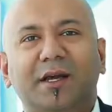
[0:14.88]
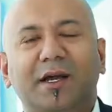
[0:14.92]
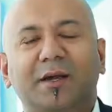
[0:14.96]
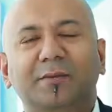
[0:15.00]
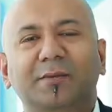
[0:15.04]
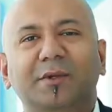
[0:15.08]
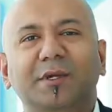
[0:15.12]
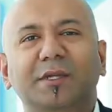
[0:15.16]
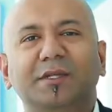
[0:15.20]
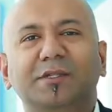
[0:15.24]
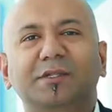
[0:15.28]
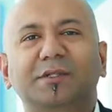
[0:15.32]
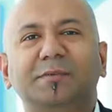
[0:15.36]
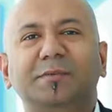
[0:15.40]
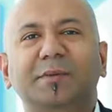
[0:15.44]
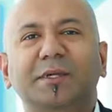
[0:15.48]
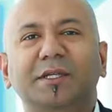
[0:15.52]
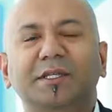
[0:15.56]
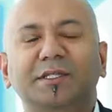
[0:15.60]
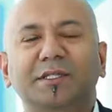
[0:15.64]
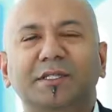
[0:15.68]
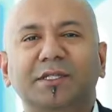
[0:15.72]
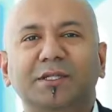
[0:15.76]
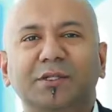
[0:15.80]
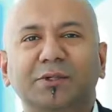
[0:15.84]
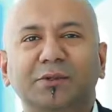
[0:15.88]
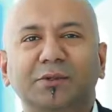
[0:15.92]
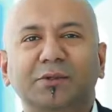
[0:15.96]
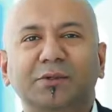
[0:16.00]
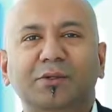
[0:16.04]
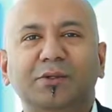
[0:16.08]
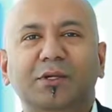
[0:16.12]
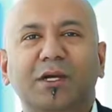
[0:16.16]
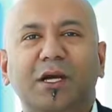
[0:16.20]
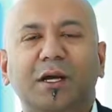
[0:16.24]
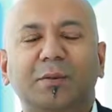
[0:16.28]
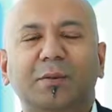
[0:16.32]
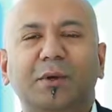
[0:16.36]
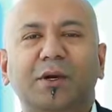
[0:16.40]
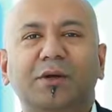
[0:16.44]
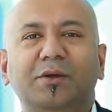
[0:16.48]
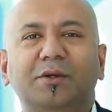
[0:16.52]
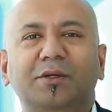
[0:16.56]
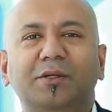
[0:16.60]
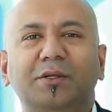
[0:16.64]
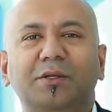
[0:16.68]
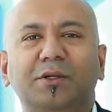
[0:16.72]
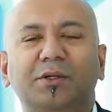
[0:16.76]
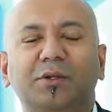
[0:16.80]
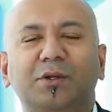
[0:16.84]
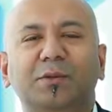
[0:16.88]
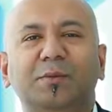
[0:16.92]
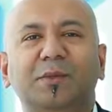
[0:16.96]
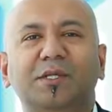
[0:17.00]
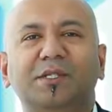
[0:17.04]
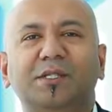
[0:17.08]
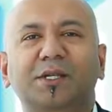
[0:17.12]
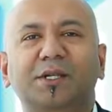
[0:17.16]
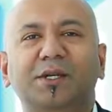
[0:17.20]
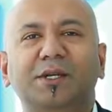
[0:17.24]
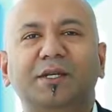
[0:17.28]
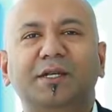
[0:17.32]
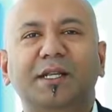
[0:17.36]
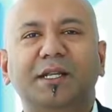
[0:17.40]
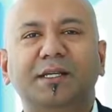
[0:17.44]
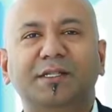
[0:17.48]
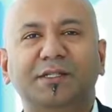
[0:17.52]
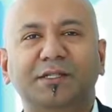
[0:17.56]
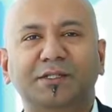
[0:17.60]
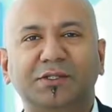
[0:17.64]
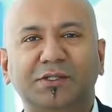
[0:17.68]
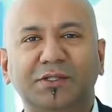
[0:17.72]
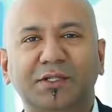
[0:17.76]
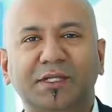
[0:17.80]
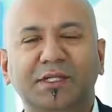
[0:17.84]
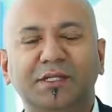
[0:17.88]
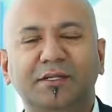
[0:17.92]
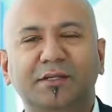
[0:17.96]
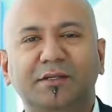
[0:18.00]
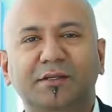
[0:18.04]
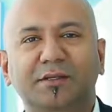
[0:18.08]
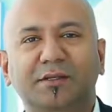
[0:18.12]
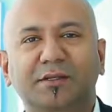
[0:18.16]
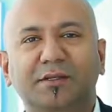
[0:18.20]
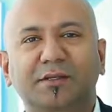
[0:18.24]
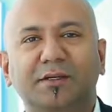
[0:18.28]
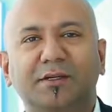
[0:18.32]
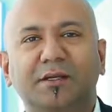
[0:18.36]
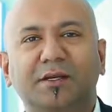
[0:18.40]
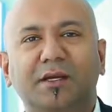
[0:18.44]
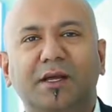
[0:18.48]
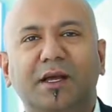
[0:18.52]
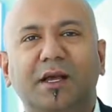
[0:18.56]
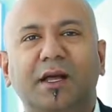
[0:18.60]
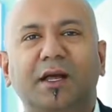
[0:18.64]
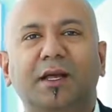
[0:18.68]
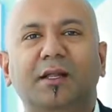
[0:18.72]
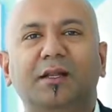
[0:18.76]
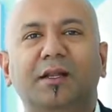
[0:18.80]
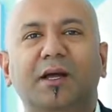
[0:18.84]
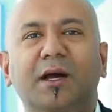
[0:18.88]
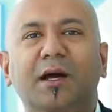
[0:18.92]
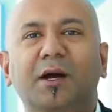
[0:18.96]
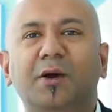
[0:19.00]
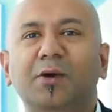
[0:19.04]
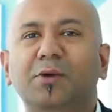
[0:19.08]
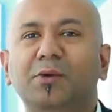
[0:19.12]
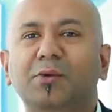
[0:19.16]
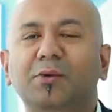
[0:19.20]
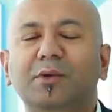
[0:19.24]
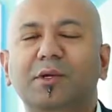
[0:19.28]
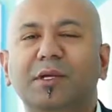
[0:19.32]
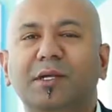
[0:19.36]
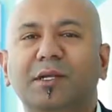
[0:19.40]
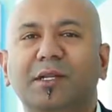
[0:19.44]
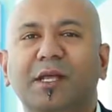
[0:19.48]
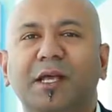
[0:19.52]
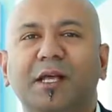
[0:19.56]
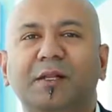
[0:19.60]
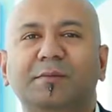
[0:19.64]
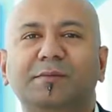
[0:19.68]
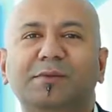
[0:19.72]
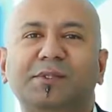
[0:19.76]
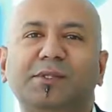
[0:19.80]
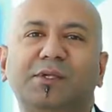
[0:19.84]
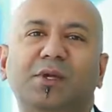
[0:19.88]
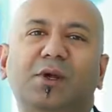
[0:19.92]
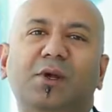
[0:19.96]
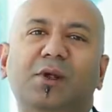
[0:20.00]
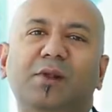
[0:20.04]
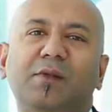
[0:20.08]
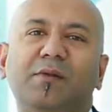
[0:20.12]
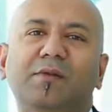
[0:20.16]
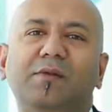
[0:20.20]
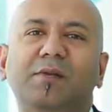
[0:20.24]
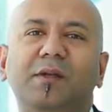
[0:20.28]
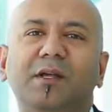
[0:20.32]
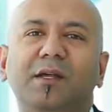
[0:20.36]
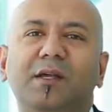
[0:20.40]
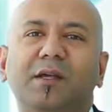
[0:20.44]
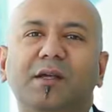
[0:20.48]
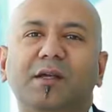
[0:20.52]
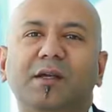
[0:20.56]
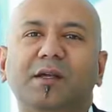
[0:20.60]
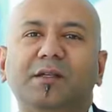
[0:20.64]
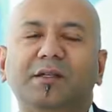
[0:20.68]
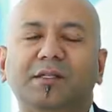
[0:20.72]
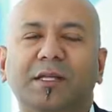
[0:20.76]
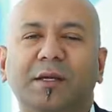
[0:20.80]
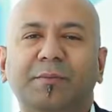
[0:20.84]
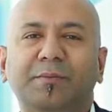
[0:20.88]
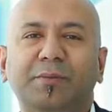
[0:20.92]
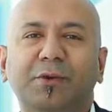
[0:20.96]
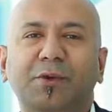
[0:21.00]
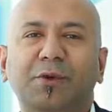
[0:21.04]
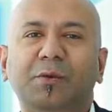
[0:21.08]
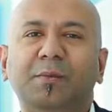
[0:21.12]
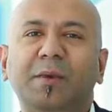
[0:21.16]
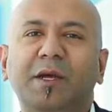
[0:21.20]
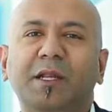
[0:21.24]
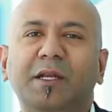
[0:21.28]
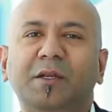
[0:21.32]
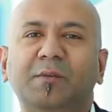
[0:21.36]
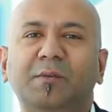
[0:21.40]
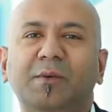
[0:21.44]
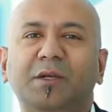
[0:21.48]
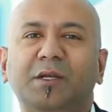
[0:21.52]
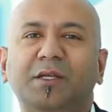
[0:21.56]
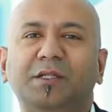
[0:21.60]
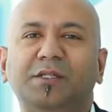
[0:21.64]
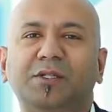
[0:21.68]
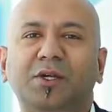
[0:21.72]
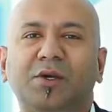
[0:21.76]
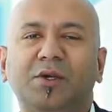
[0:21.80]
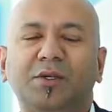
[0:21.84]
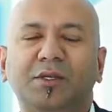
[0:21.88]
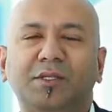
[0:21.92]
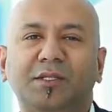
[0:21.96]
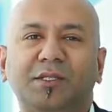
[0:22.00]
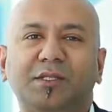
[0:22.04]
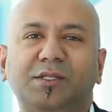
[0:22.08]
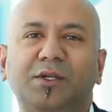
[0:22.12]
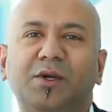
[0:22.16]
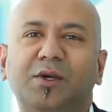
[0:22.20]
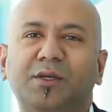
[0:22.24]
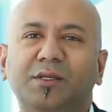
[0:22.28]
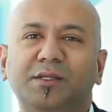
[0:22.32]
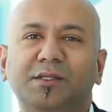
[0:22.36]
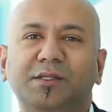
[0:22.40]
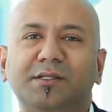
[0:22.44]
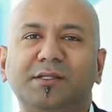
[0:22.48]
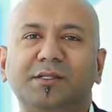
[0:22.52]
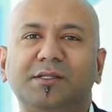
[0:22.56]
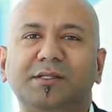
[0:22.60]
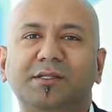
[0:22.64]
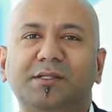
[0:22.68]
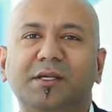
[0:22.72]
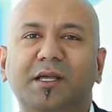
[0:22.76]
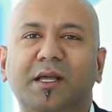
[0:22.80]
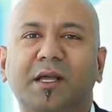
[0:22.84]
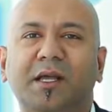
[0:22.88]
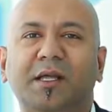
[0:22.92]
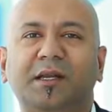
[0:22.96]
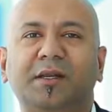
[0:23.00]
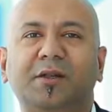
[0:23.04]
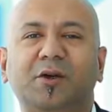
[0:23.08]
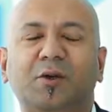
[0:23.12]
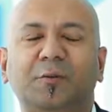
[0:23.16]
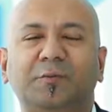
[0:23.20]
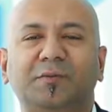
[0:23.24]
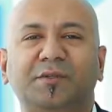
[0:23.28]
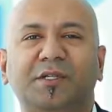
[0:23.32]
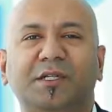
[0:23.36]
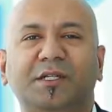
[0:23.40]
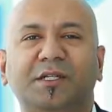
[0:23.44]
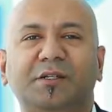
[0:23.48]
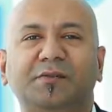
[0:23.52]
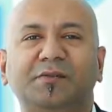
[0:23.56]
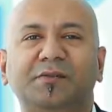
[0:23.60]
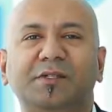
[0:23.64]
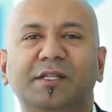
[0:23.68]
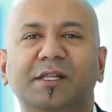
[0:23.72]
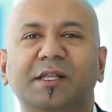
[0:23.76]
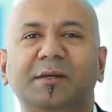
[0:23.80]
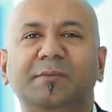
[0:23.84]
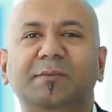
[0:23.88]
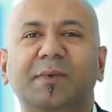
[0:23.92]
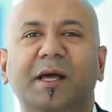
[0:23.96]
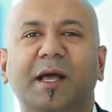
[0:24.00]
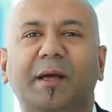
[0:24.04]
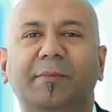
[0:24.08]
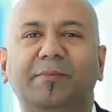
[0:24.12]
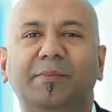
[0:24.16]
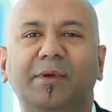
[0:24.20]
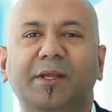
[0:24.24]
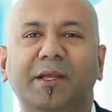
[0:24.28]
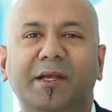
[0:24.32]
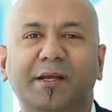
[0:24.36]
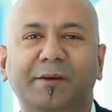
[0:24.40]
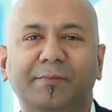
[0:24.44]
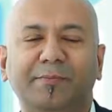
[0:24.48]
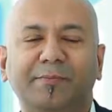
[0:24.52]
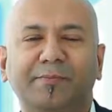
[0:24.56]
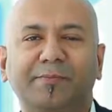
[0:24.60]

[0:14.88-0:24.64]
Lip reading: I'm here to speak to you about neuromuscular dentistry and how it helps solve temporomandibular joint disorders and obstructive sleep apnea.